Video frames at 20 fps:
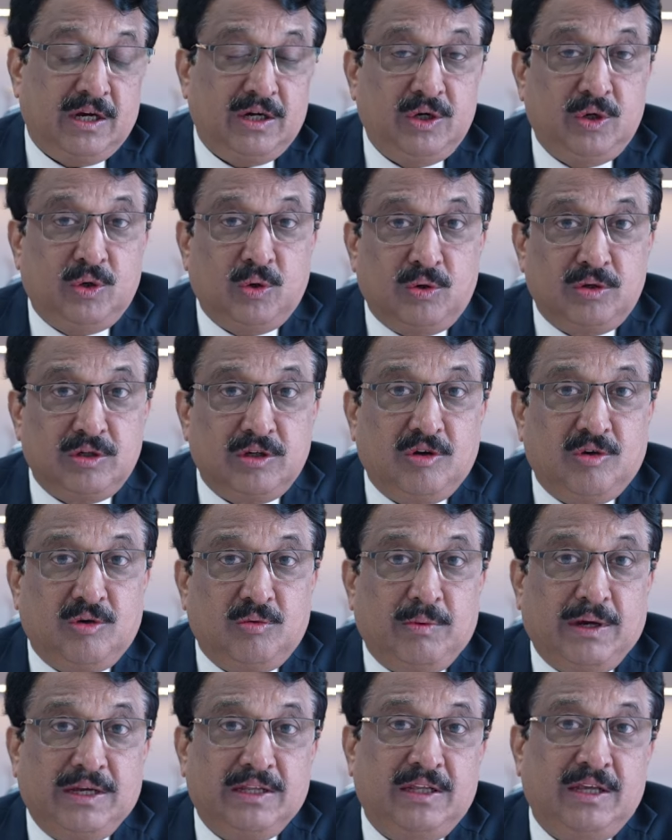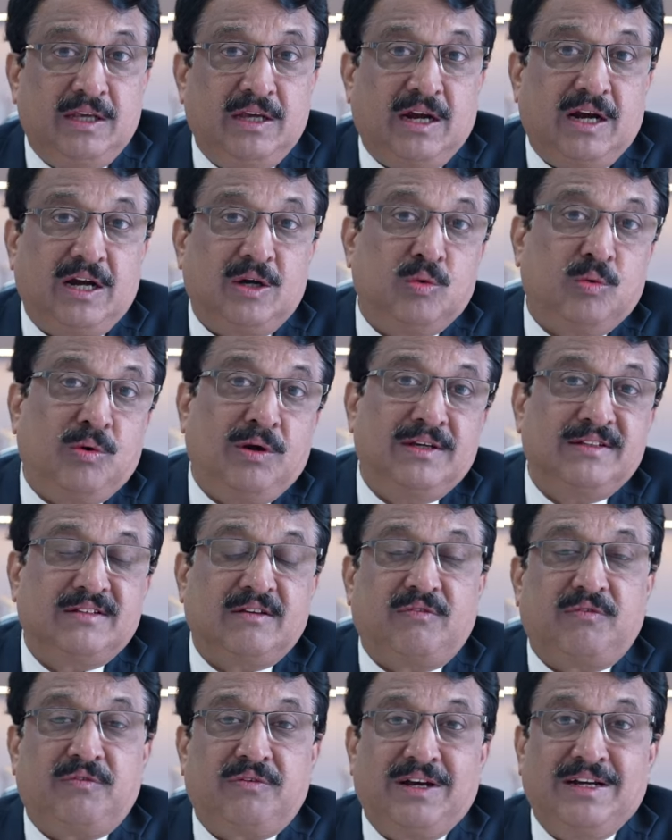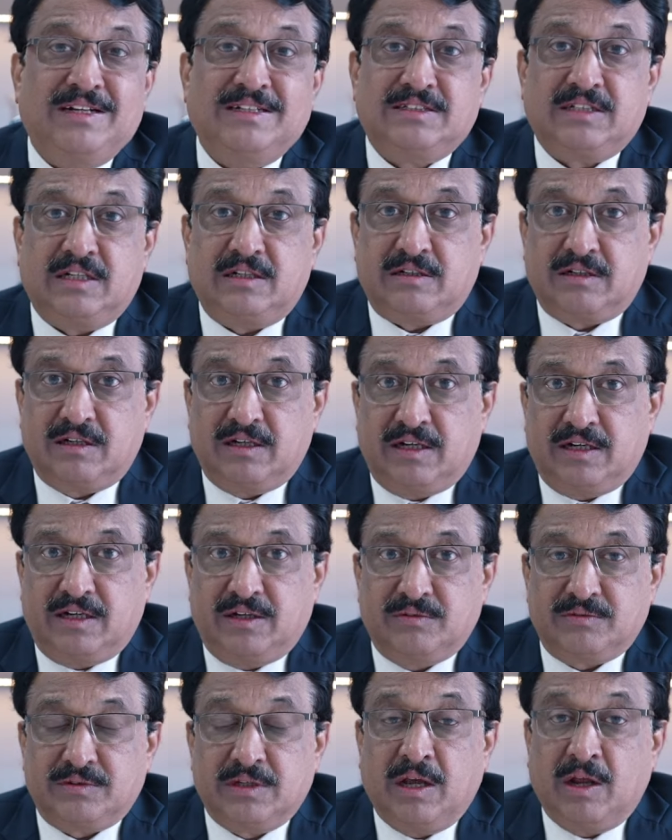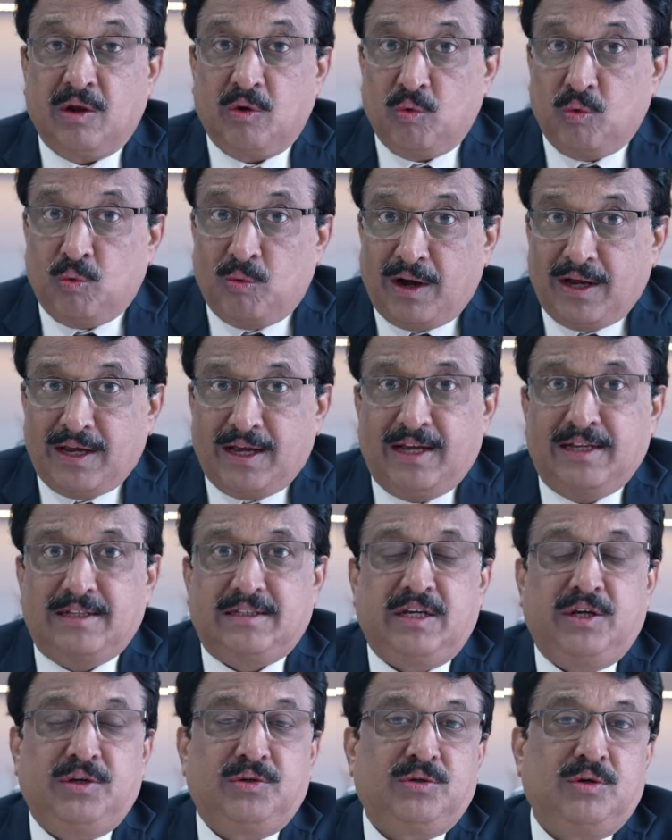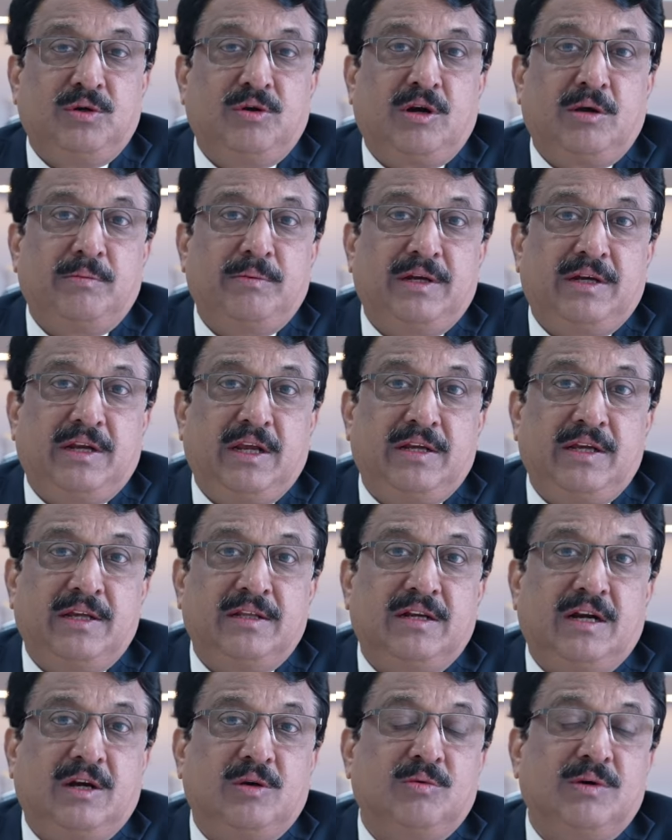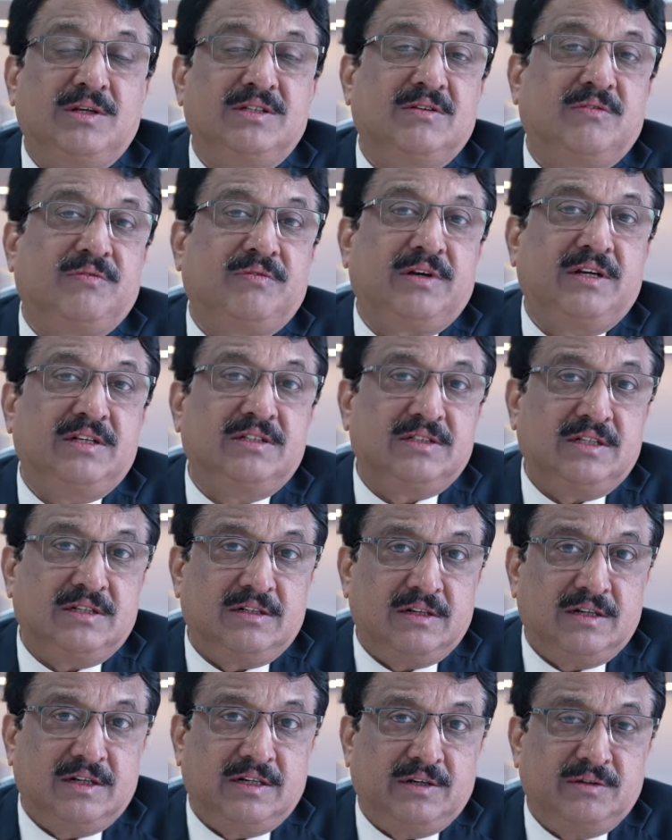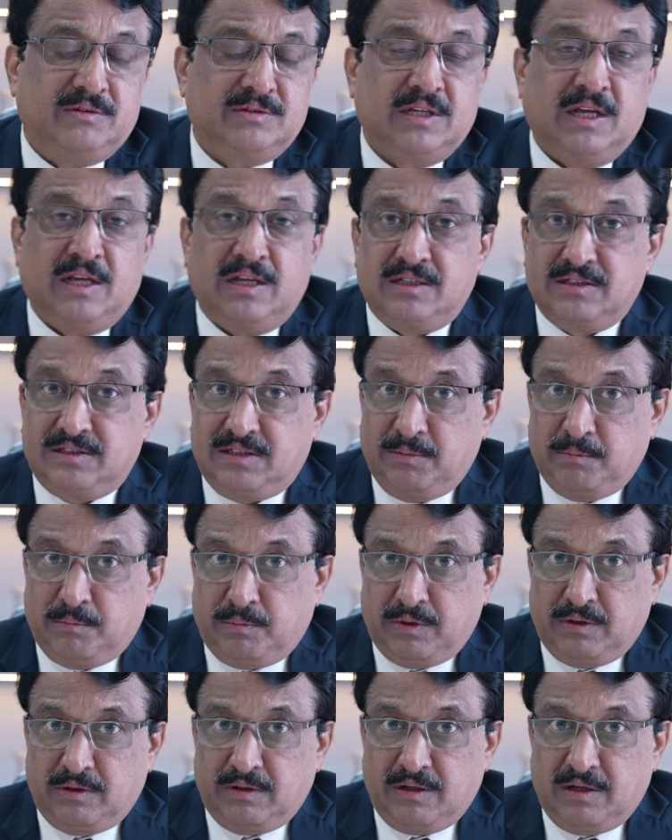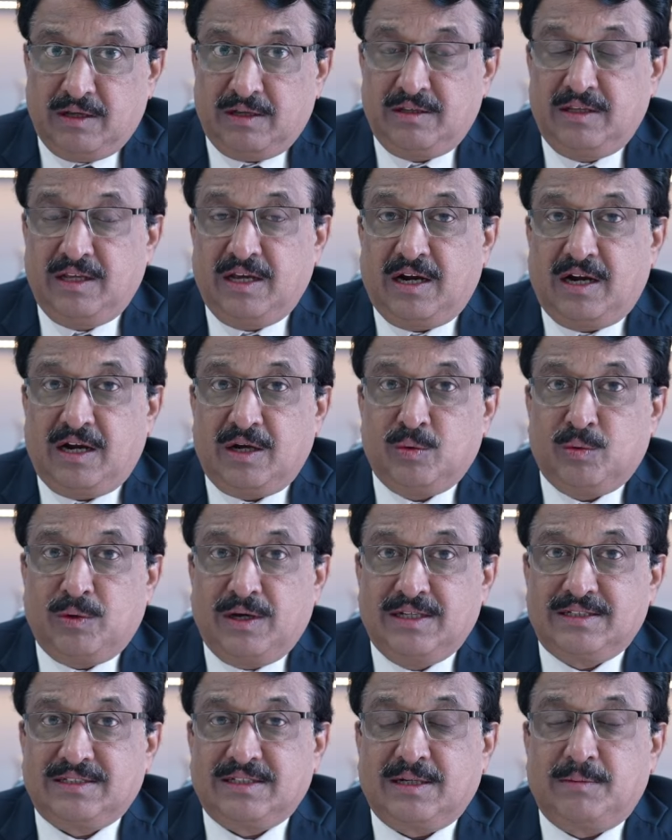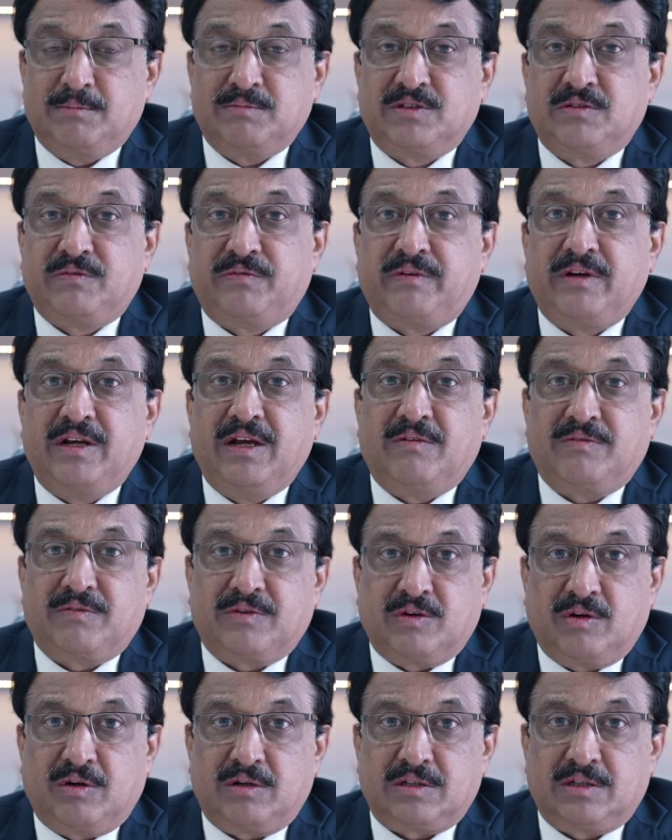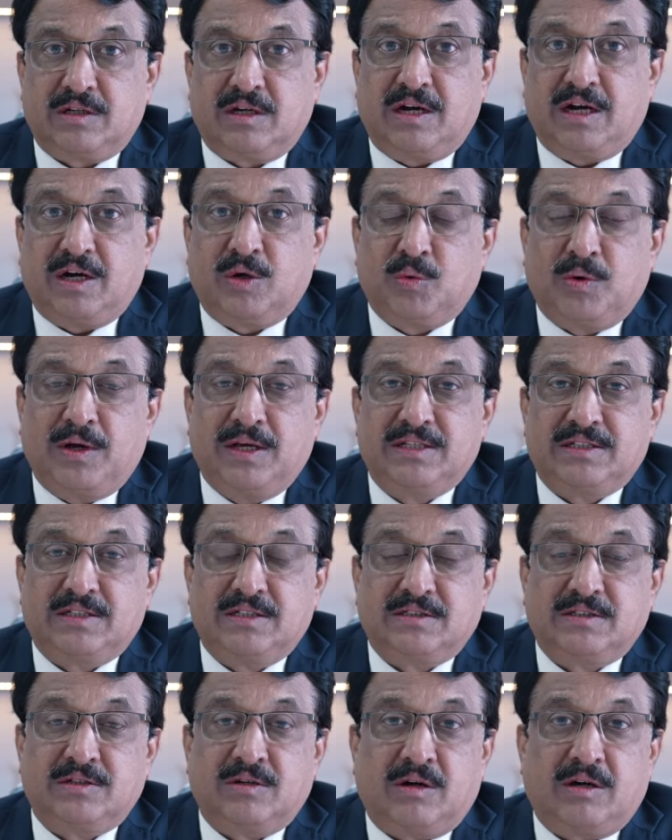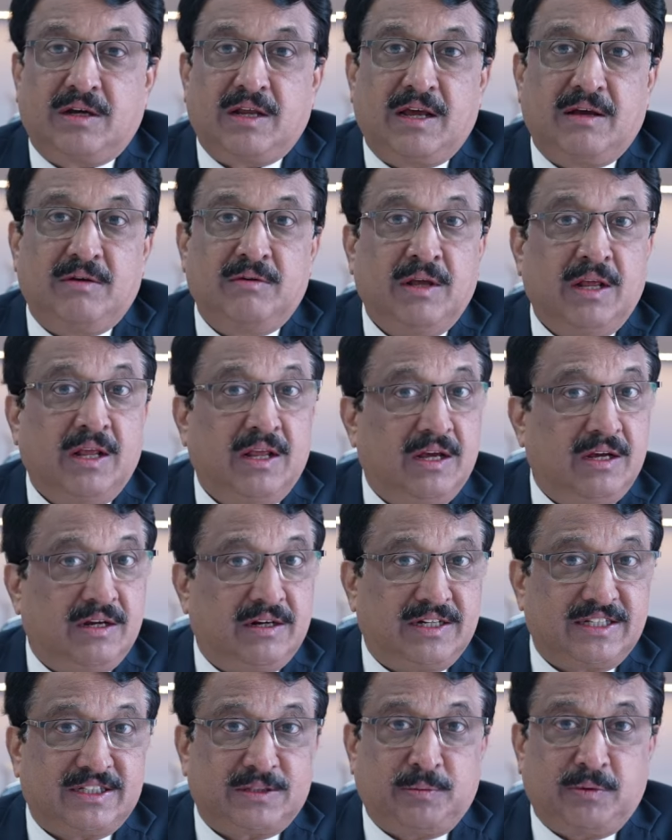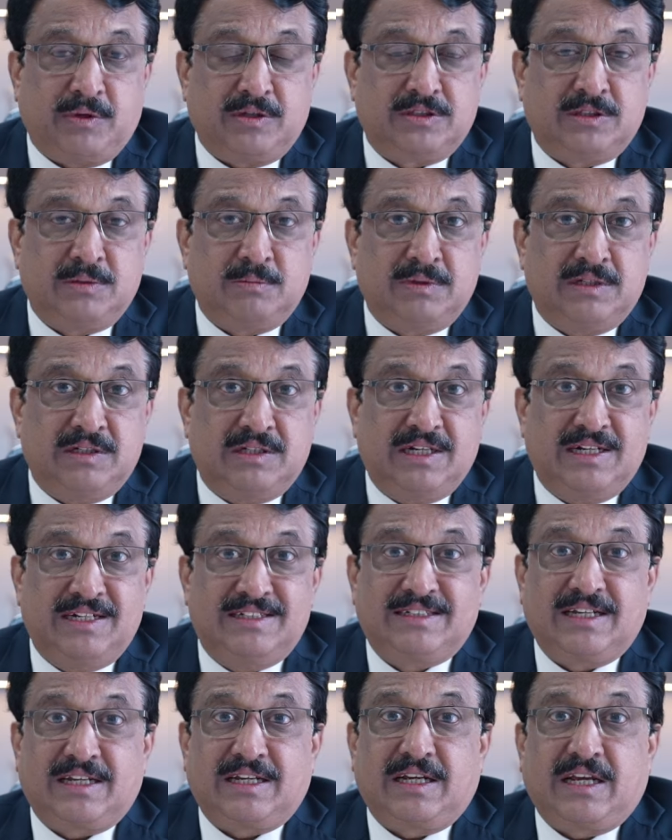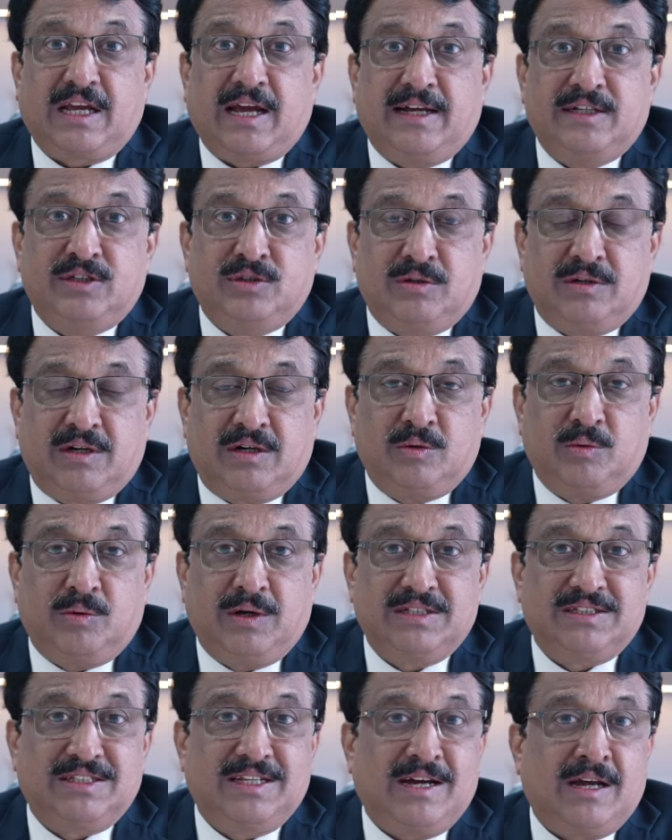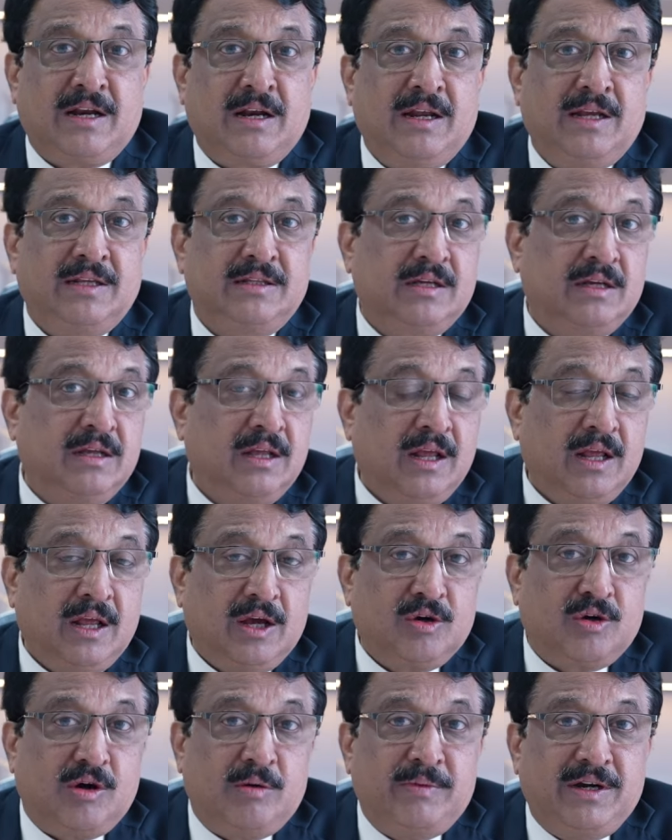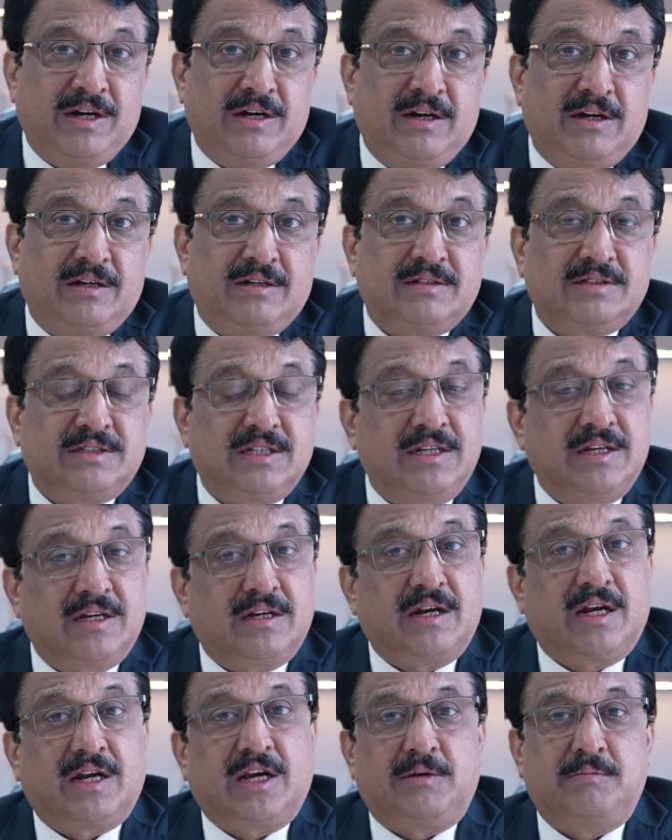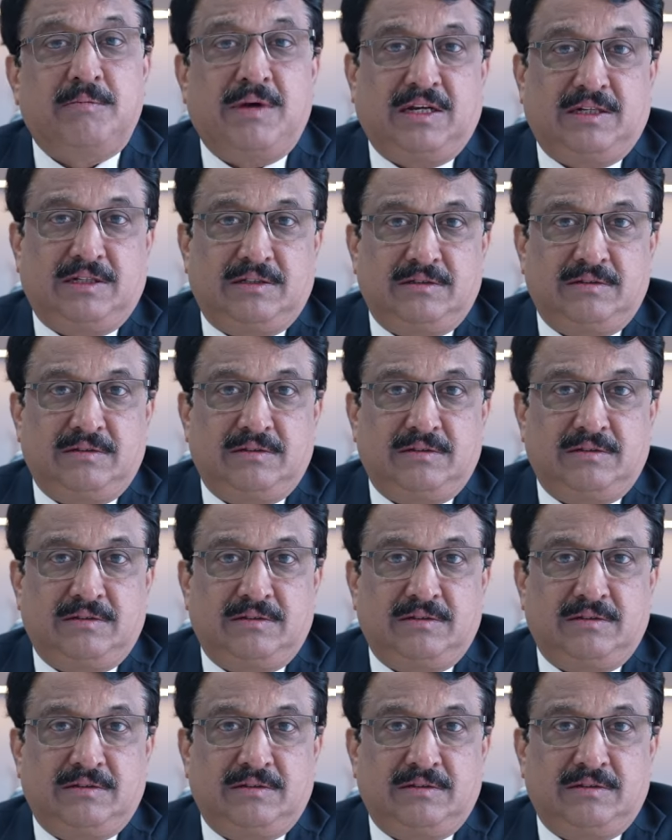Don't go by the advice of friends and relatives. Why I say you should not be taking the advice of friends and relatives? Simple. The advice comes free of cost. Advice does not have responsibility. It's a casual advice. They are like the commentators in a cricket match.